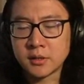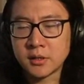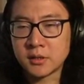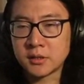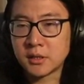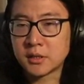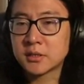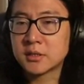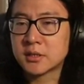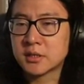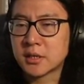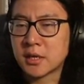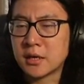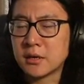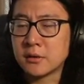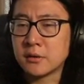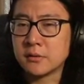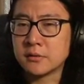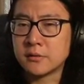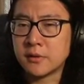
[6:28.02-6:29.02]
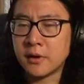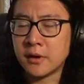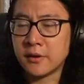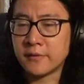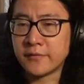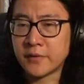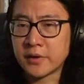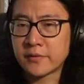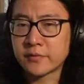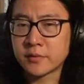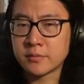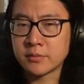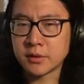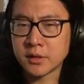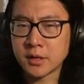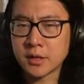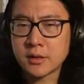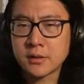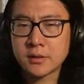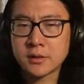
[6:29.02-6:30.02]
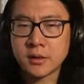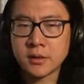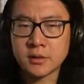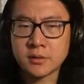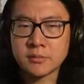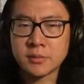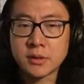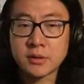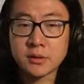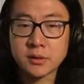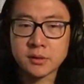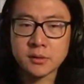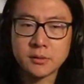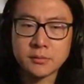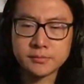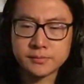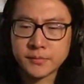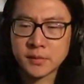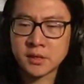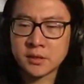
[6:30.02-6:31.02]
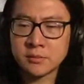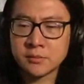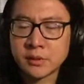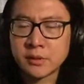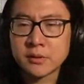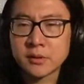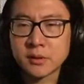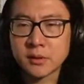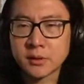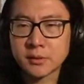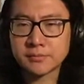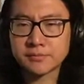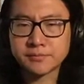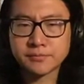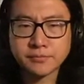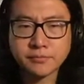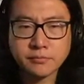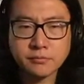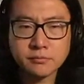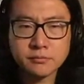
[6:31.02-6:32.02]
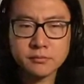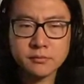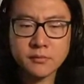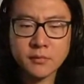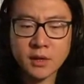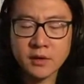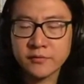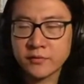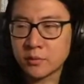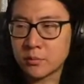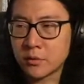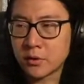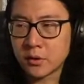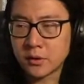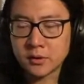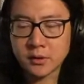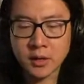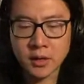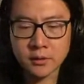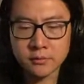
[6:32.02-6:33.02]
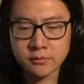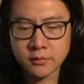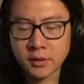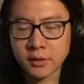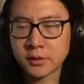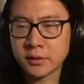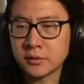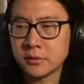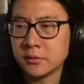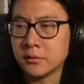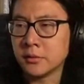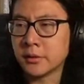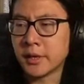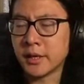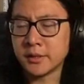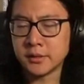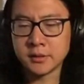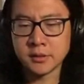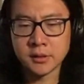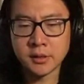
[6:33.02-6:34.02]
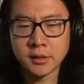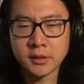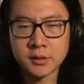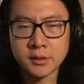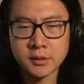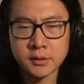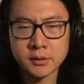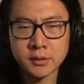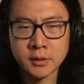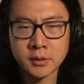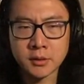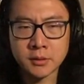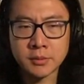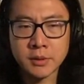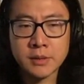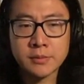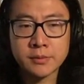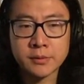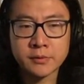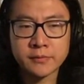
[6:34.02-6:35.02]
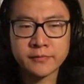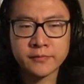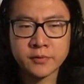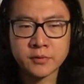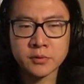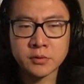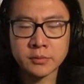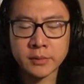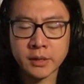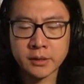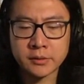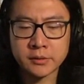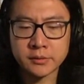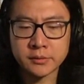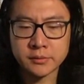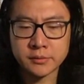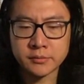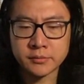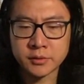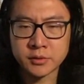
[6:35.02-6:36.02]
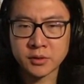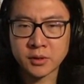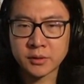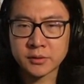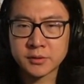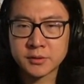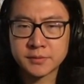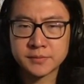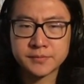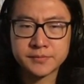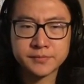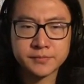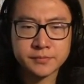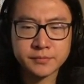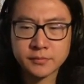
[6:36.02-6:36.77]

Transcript: it does scale favorably empirically. For more, one can look at the papers for numerical results.